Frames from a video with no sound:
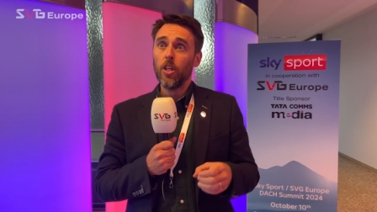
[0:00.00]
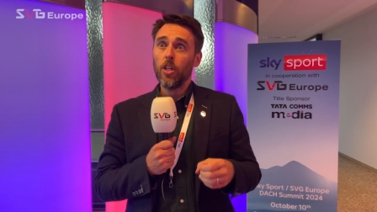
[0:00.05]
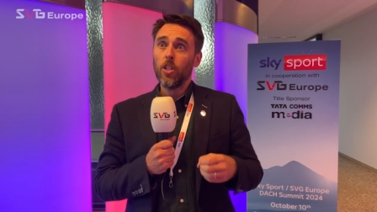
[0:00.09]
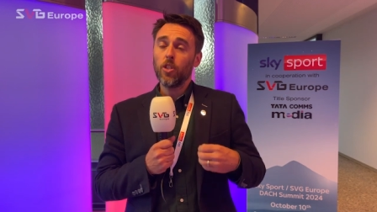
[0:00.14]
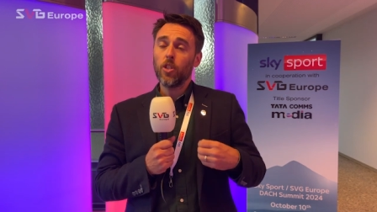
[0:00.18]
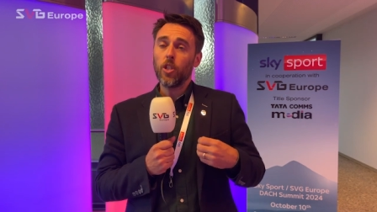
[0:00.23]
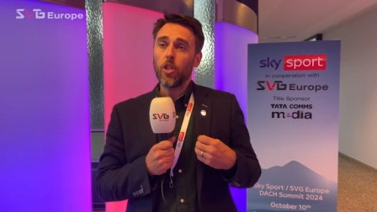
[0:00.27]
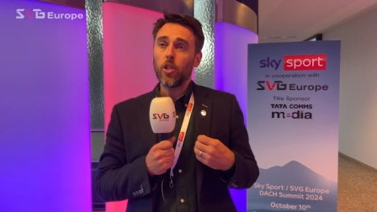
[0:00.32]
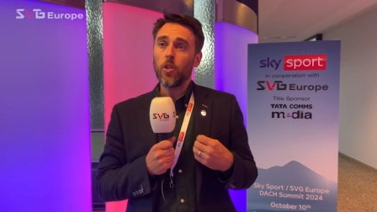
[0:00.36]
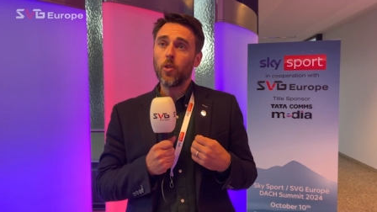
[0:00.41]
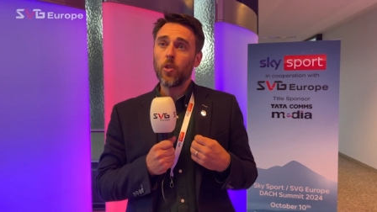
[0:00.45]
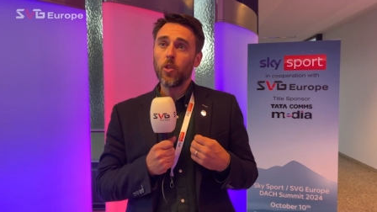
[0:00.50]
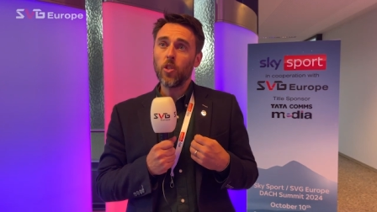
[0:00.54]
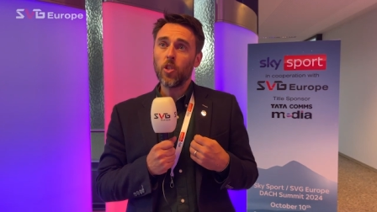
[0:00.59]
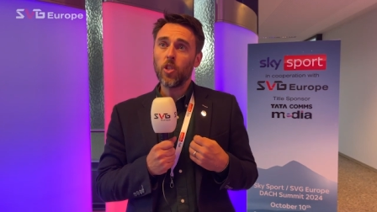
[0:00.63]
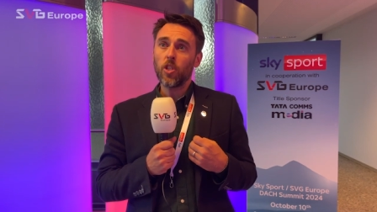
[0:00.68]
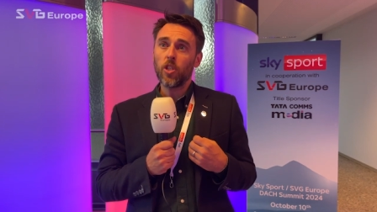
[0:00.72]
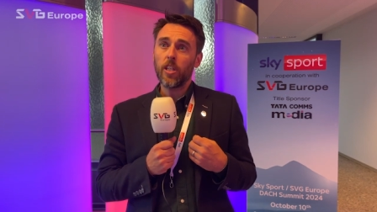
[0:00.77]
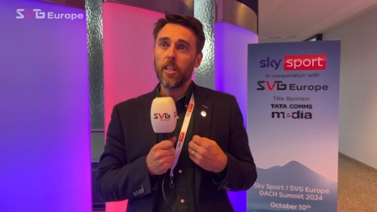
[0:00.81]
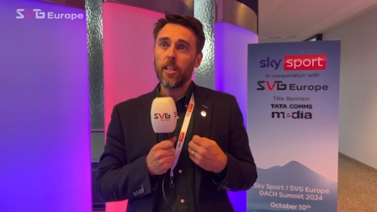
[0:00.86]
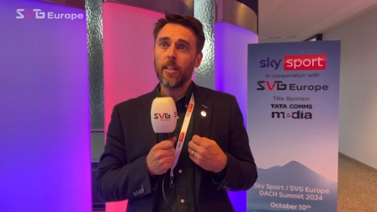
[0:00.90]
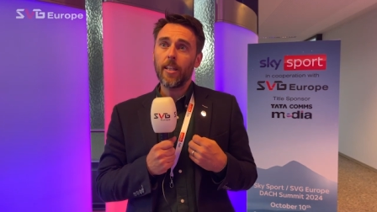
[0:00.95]
So you can
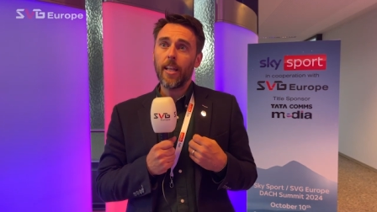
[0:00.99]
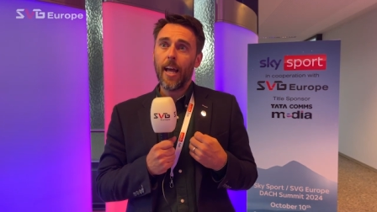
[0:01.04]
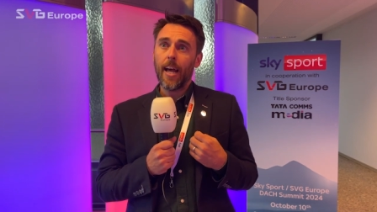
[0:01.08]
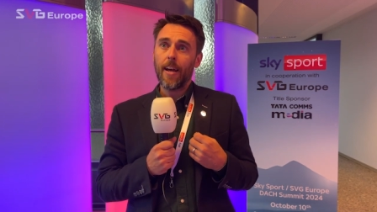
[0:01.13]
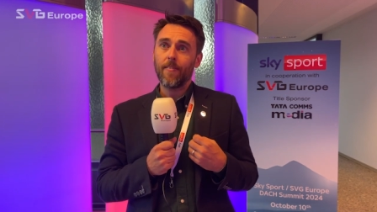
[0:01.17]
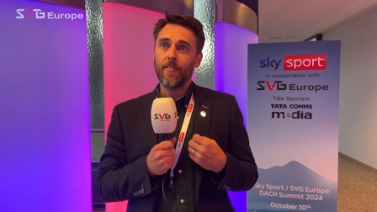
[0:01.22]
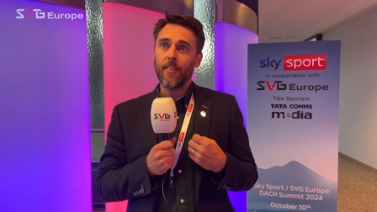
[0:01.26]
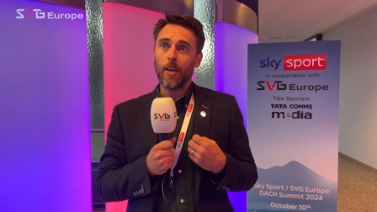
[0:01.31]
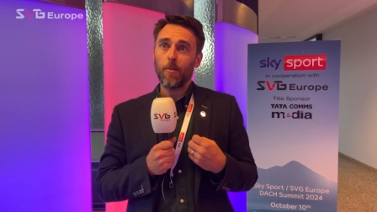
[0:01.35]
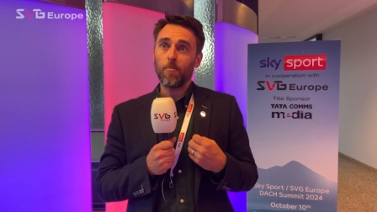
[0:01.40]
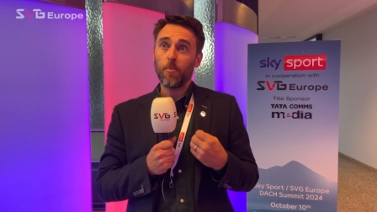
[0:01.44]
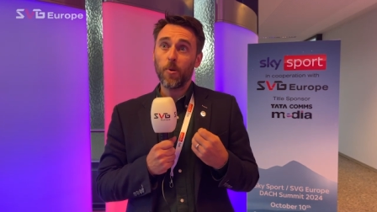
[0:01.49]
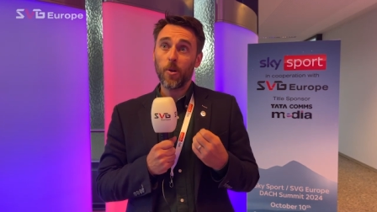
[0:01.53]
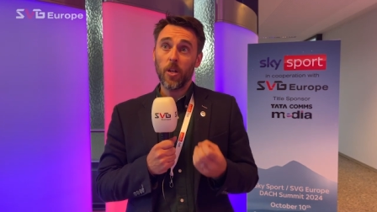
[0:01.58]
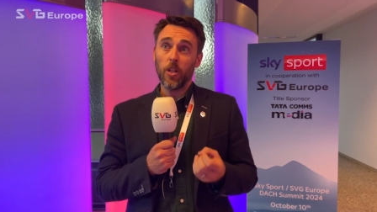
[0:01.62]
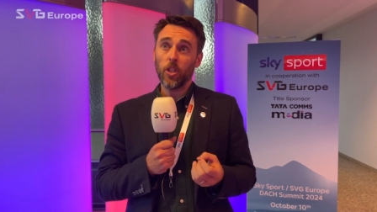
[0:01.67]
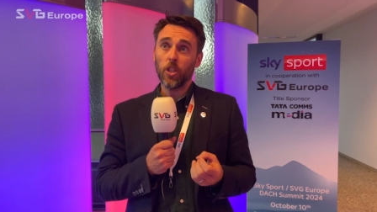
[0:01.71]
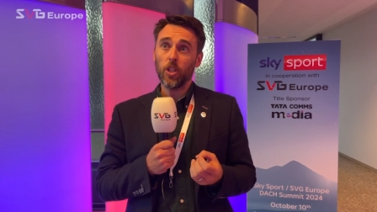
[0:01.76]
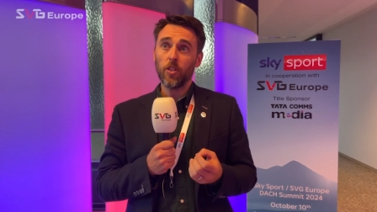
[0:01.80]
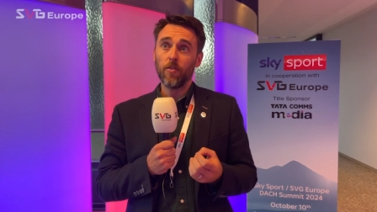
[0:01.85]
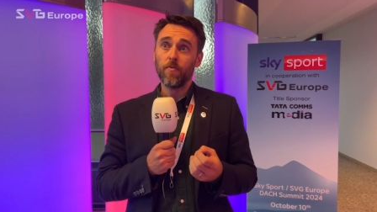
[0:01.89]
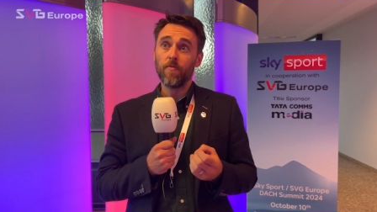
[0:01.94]
still have that
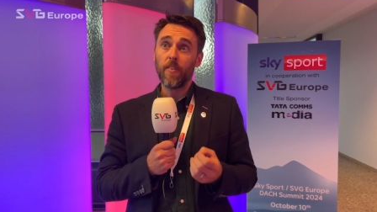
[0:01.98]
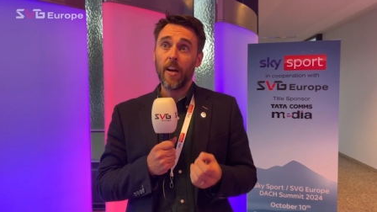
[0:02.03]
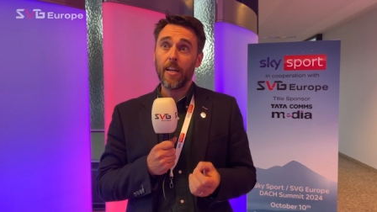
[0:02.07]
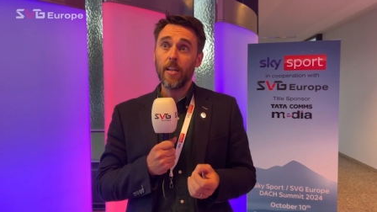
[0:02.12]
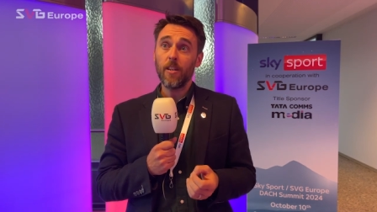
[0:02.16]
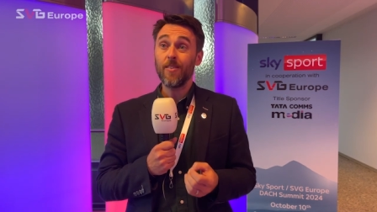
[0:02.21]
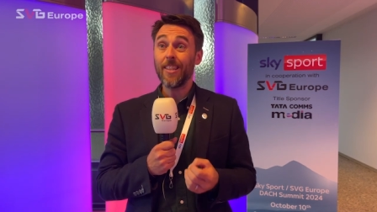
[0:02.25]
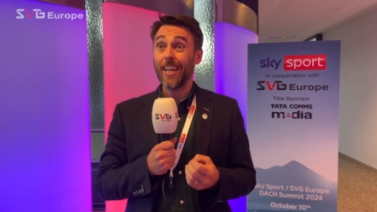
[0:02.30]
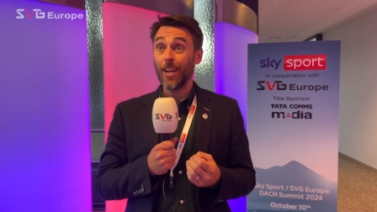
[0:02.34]
production value,